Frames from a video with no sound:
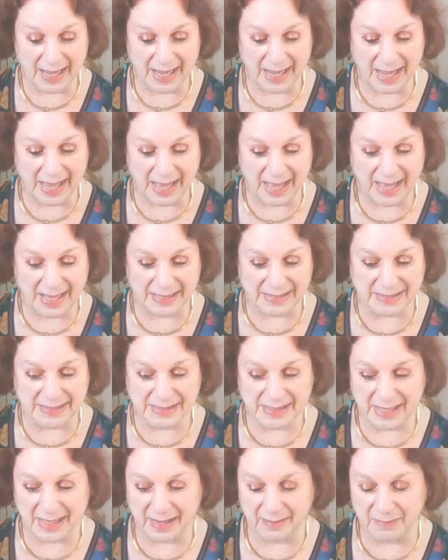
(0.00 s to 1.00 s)

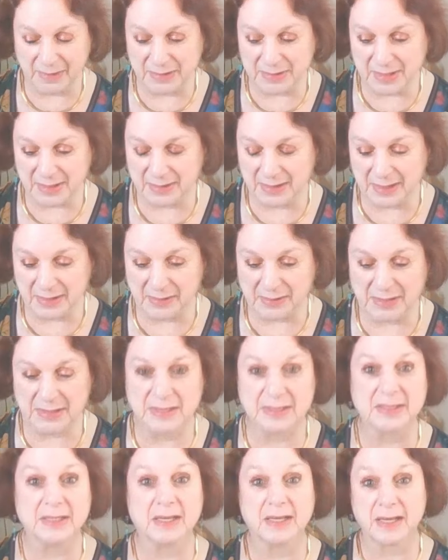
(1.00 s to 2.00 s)
And I'm using the
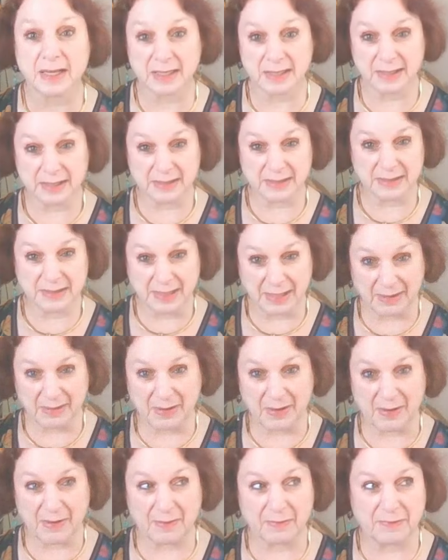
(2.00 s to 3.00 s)
Gilded
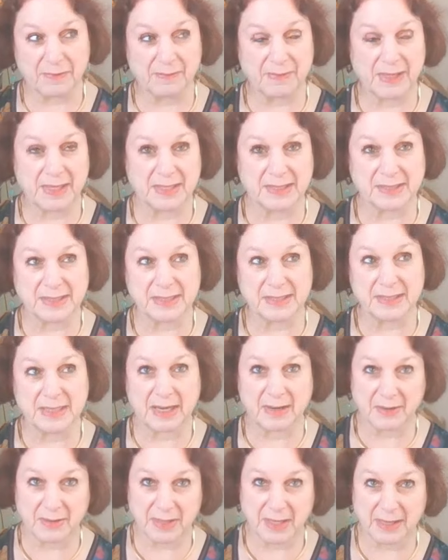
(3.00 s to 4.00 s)
Tarot from the Easy
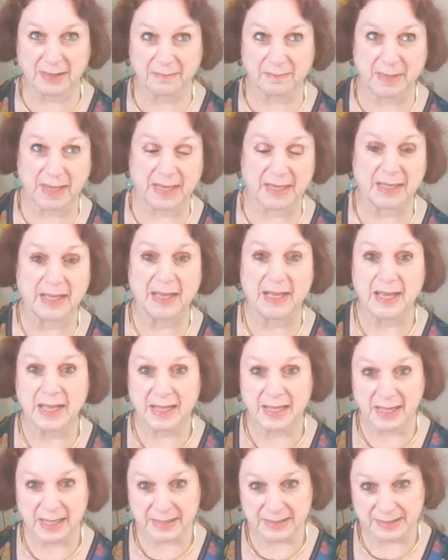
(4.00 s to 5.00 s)
Tarot Kit by
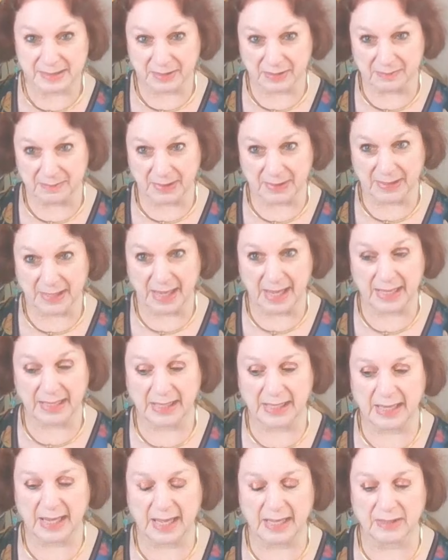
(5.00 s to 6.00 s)
Cyril
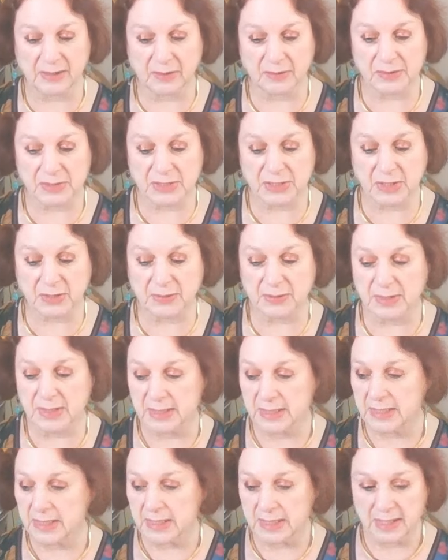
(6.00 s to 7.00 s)
Marchetti, and also
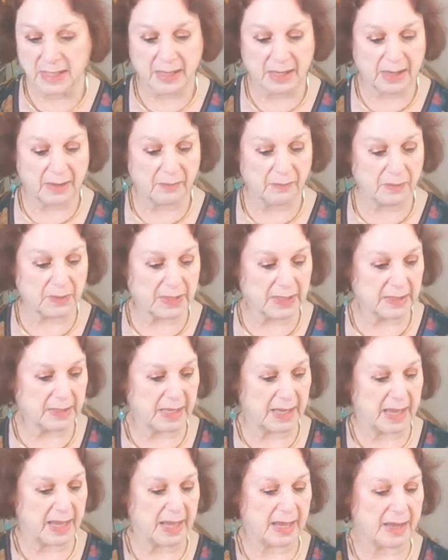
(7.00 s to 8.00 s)
we're going
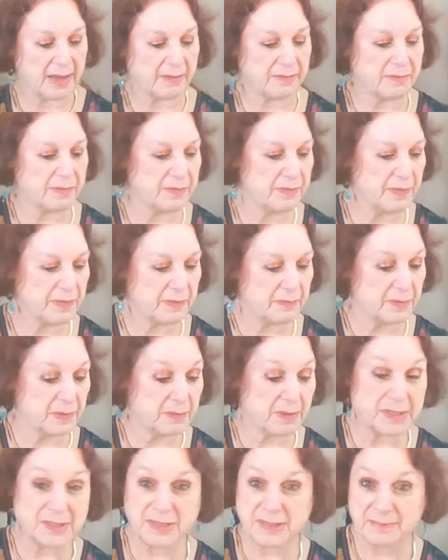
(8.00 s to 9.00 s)
to have,
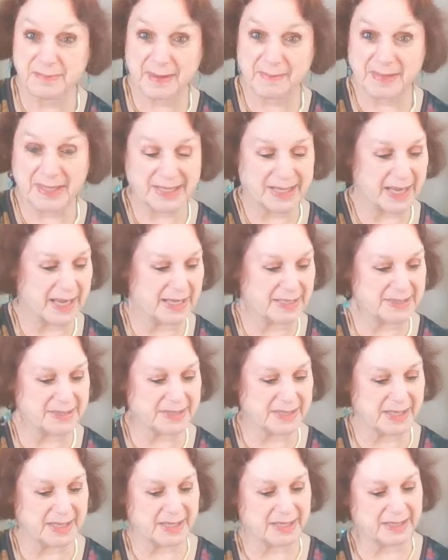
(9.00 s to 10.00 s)
requested by my
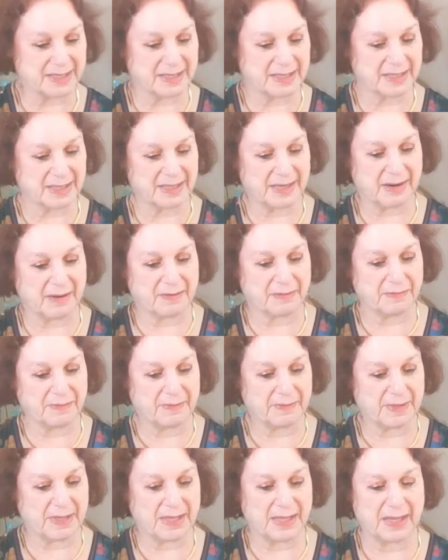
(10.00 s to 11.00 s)
guides, a card
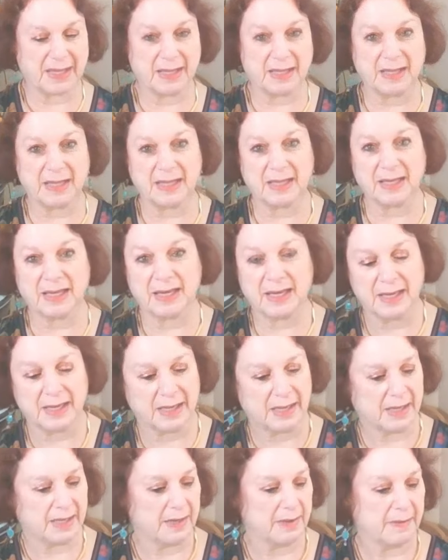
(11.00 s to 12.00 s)
from the Healing
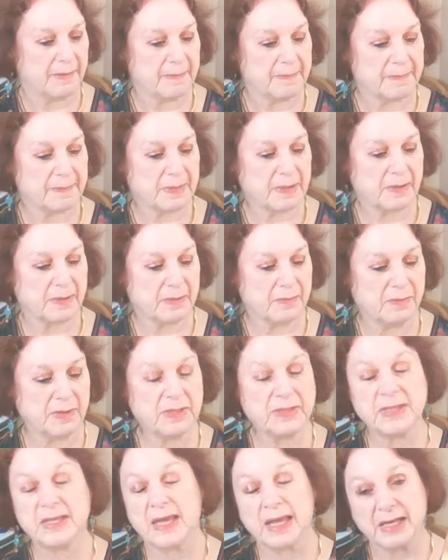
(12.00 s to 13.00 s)

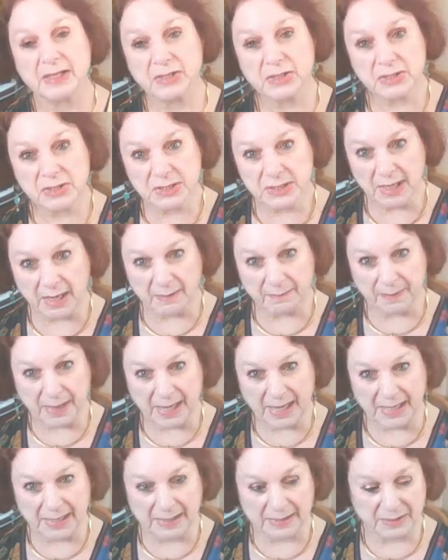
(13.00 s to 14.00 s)
with the Angels deck
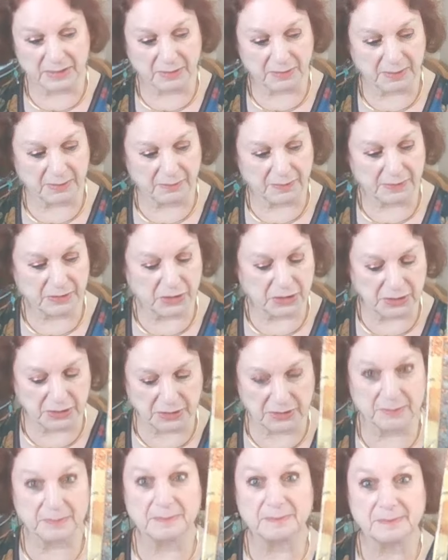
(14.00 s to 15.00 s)
by Doreen
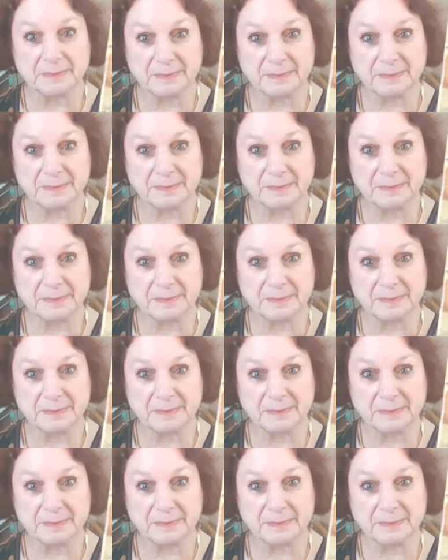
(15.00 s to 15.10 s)
Virtue.